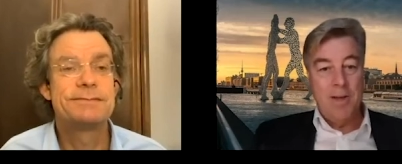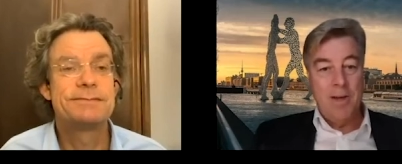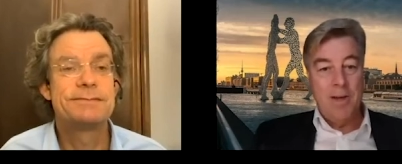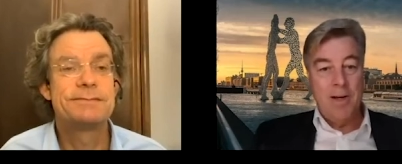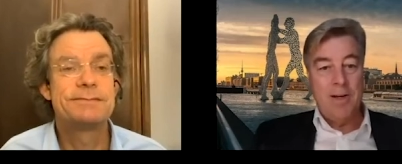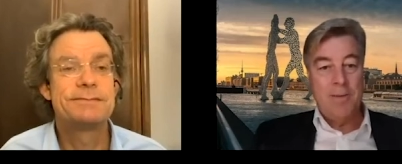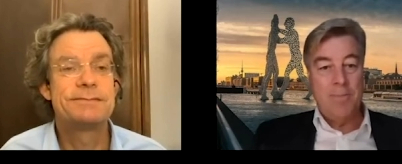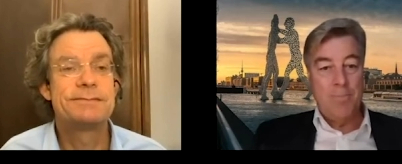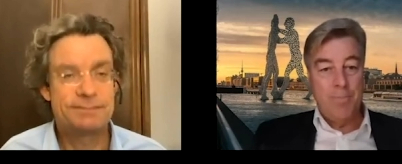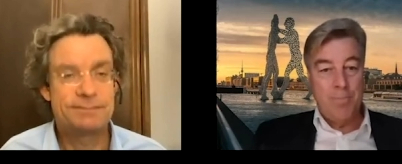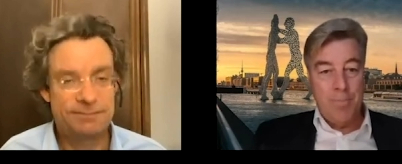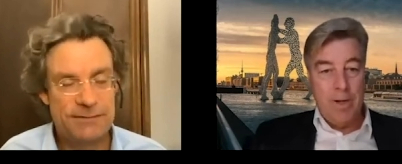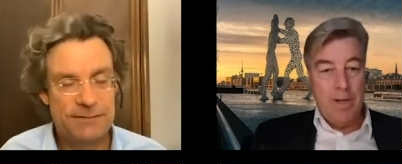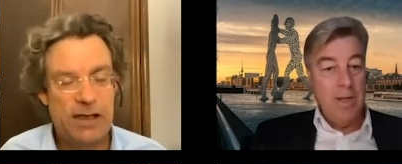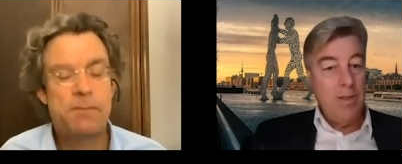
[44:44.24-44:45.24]
Speaker 1: they are
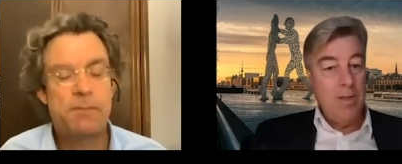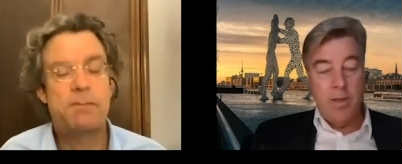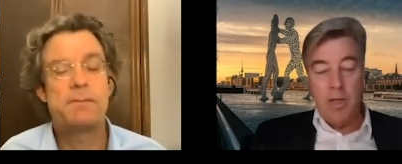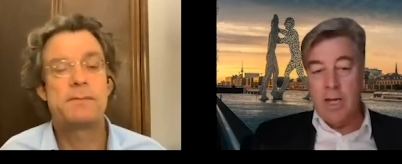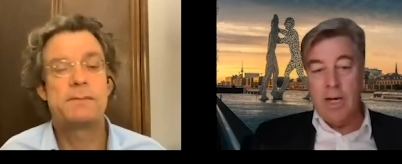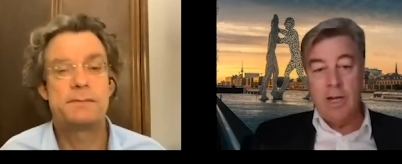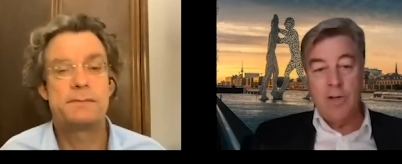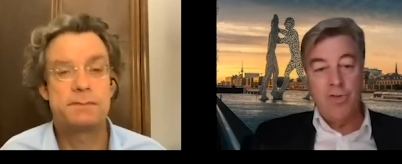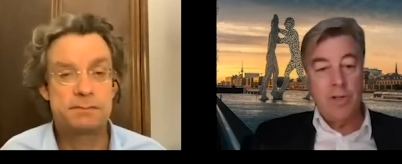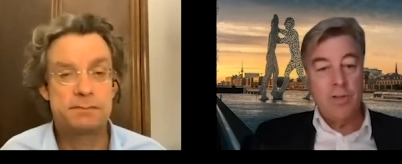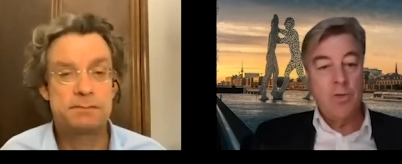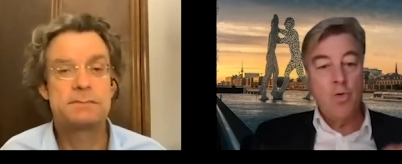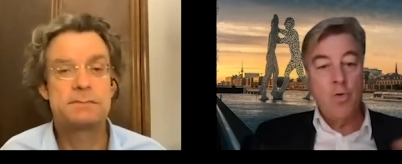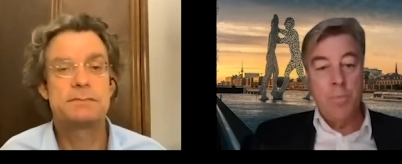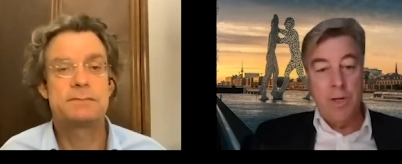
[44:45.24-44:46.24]
either they are
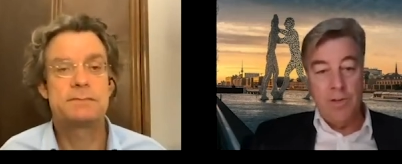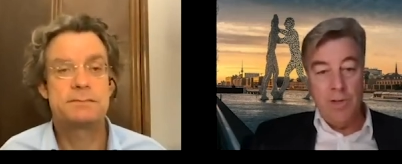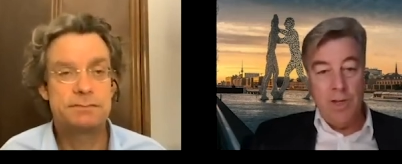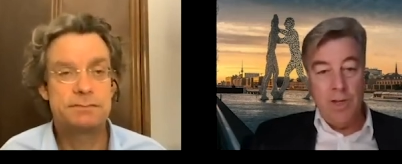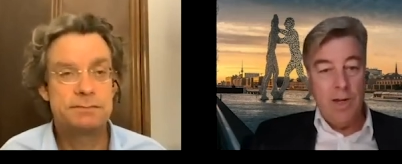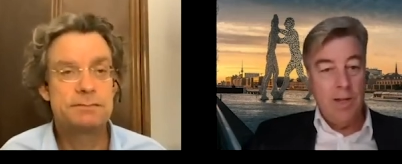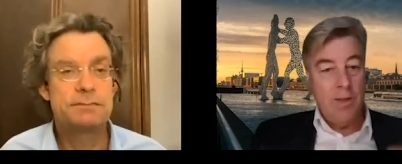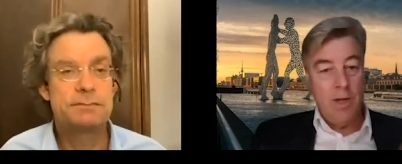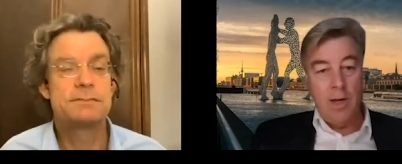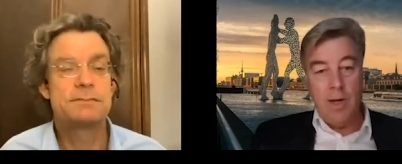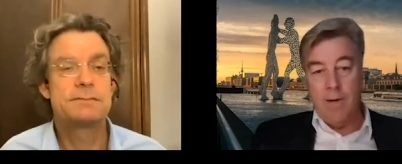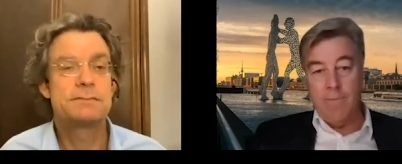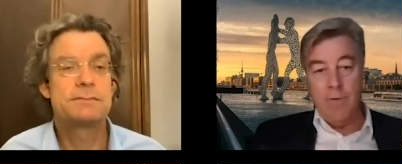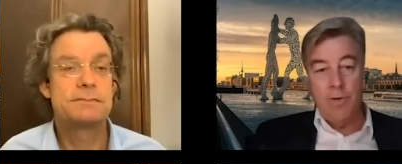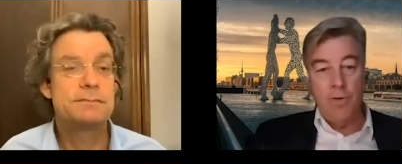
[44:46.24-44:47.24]
just too busy and
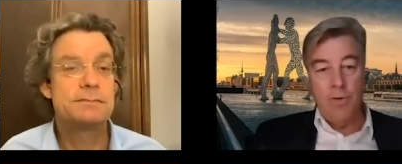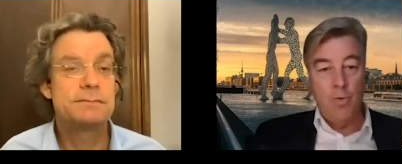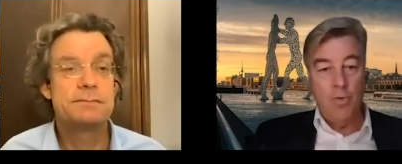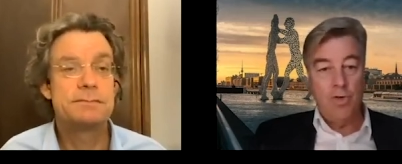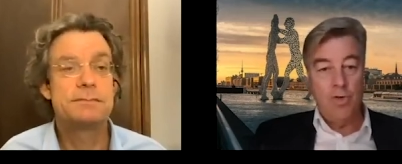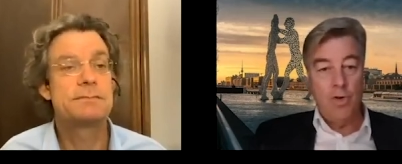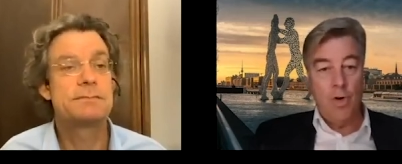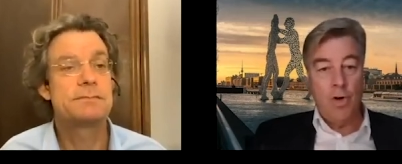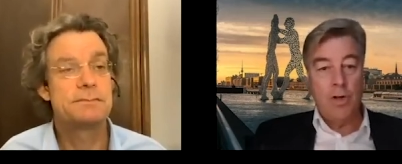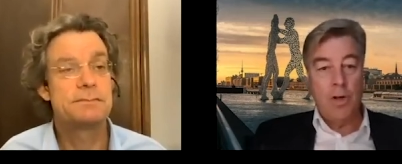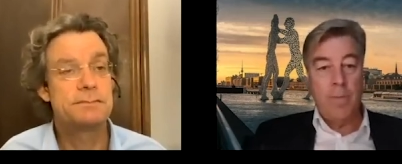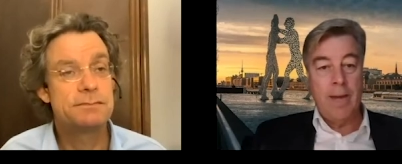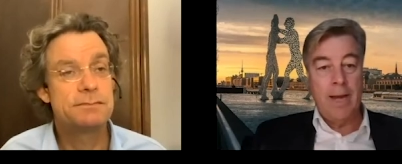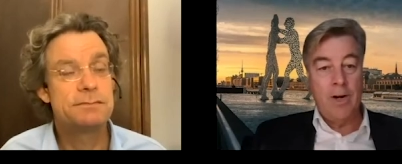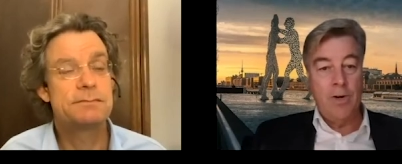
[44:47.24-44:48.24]
they have a huge
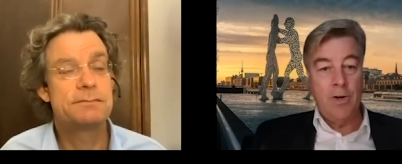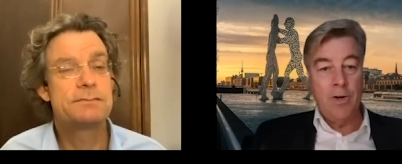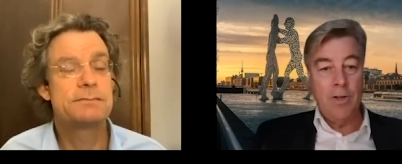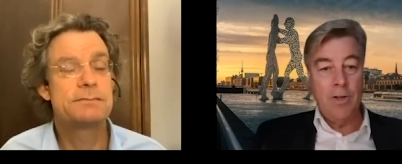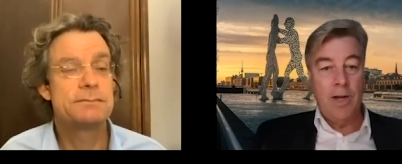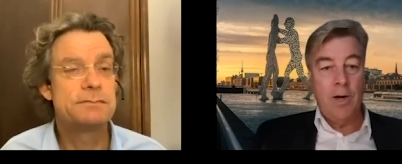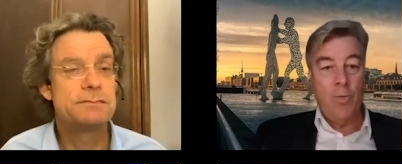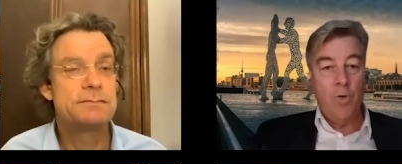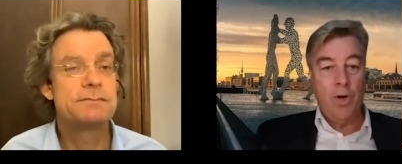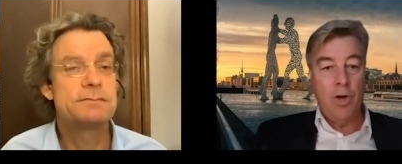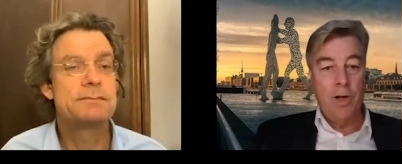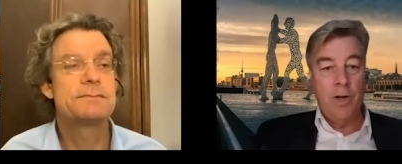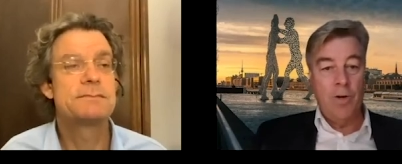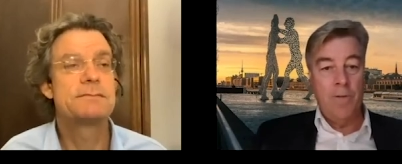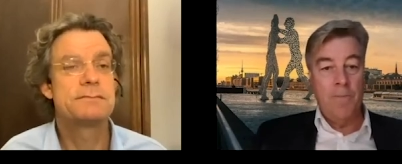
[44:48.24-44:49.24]
order backlog they are
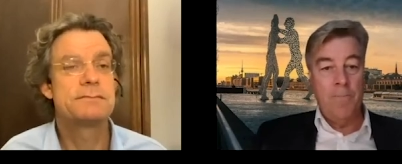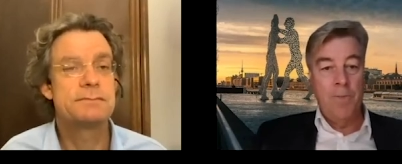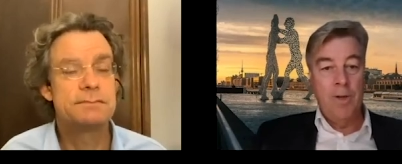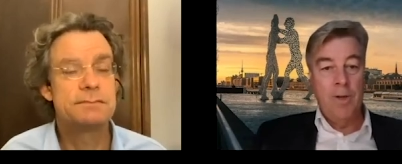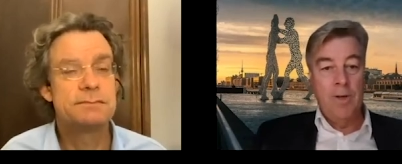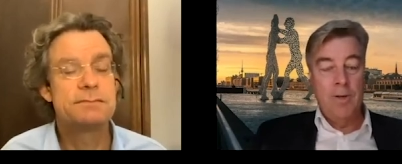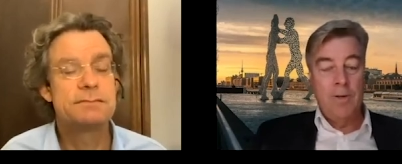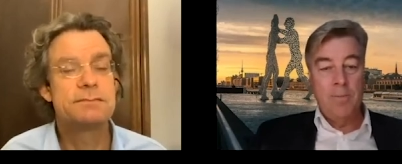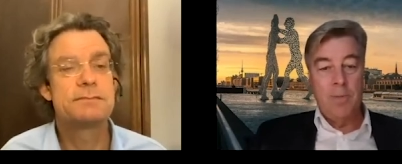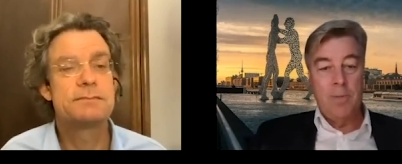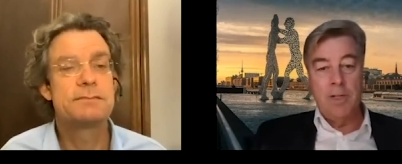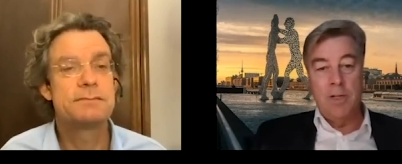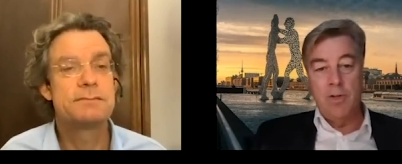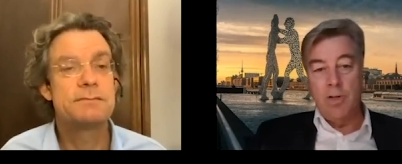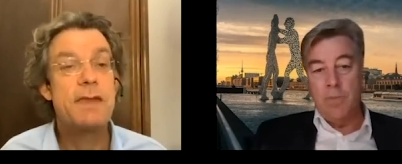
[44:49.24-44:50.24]
working on.
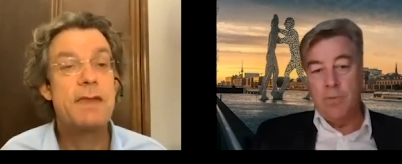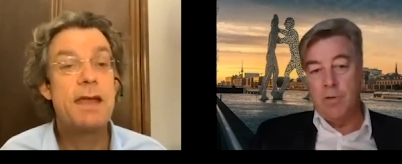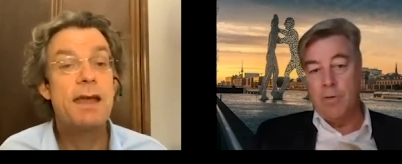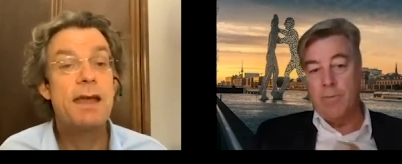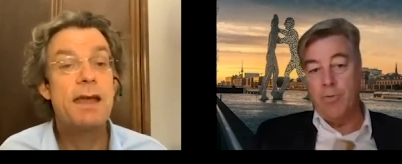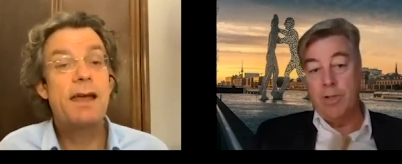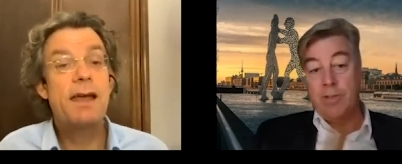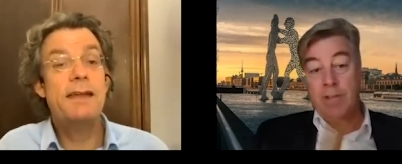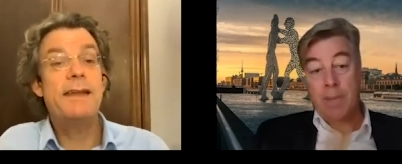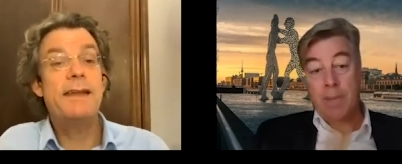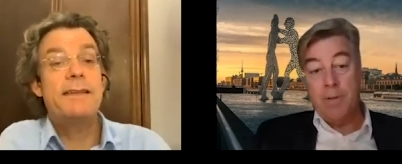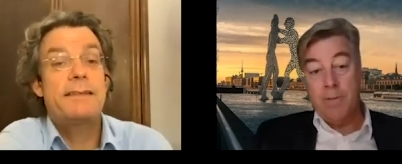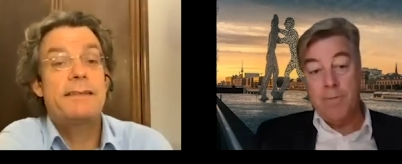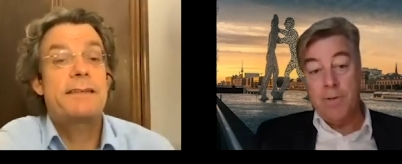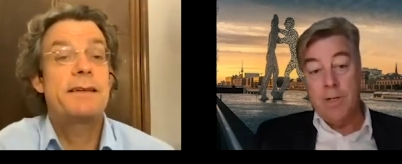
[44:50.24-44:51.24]
But in terms of
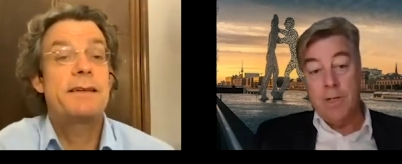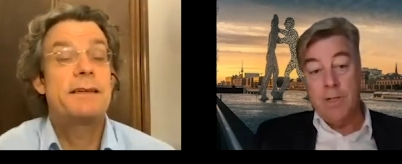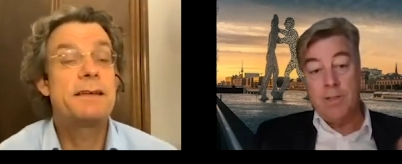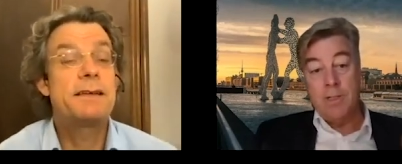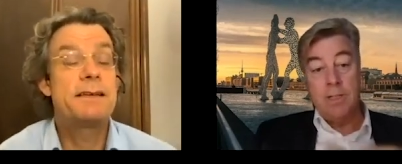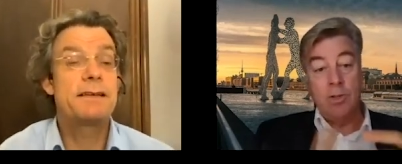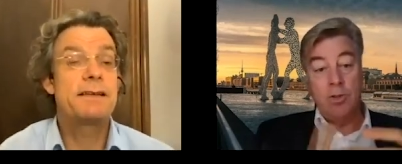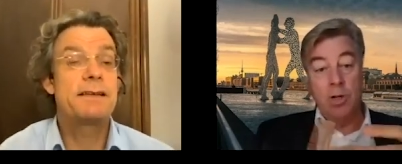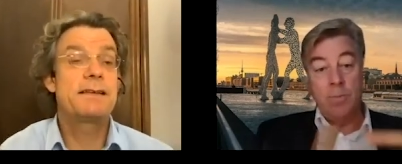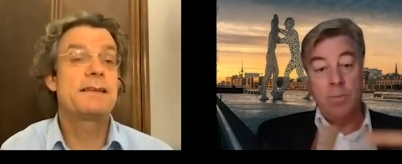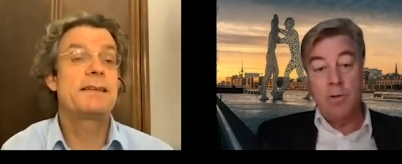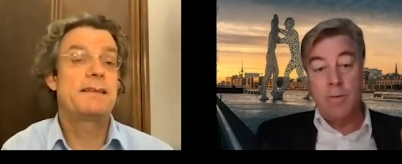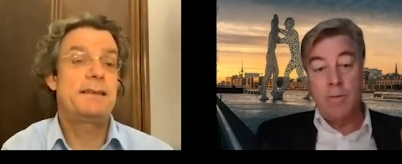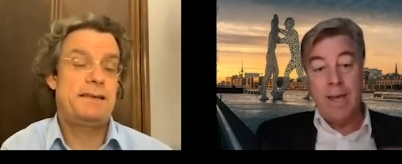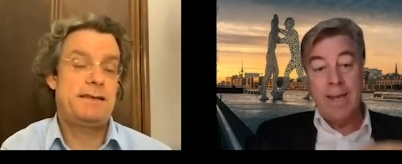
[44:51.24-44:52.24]
receptiveness, in
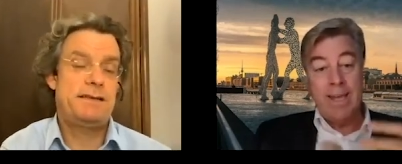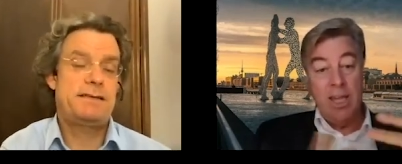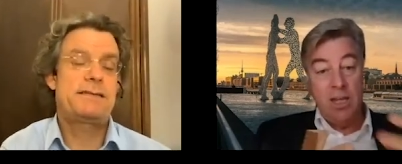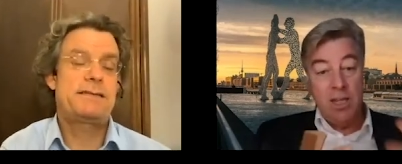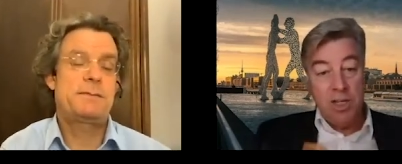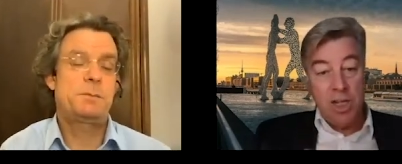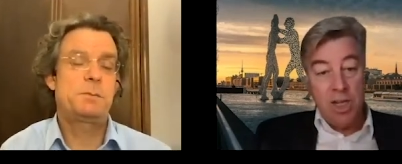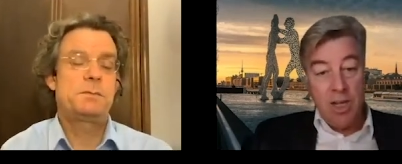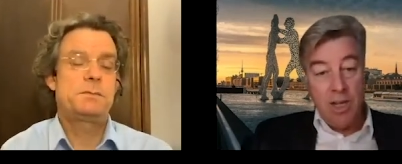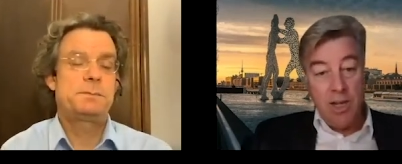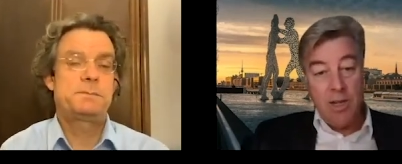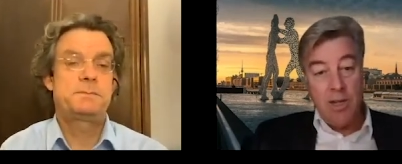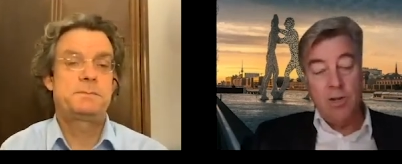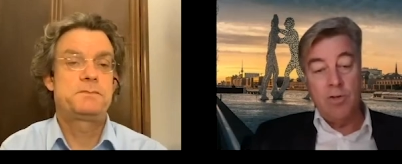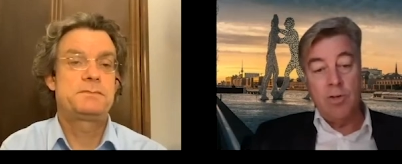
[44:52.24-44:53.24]
terms of yes.
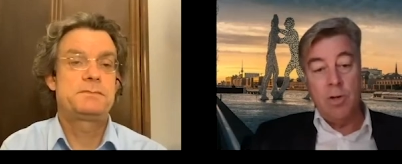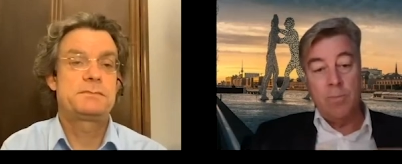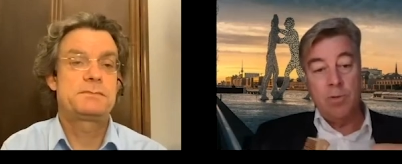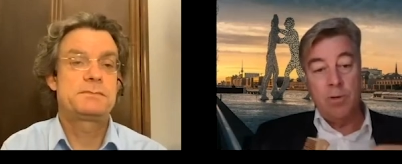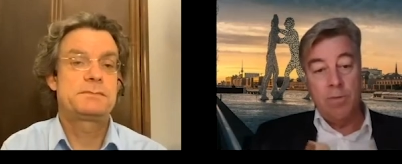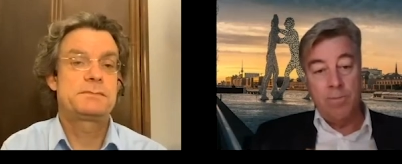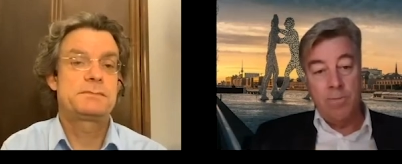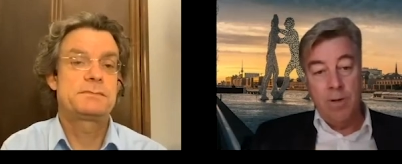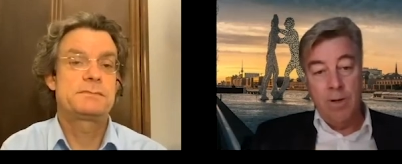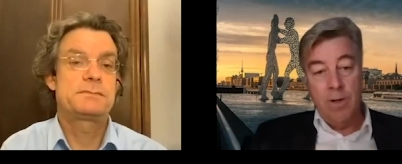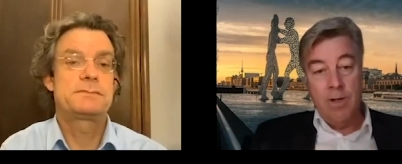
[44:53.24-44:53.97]
in terms of,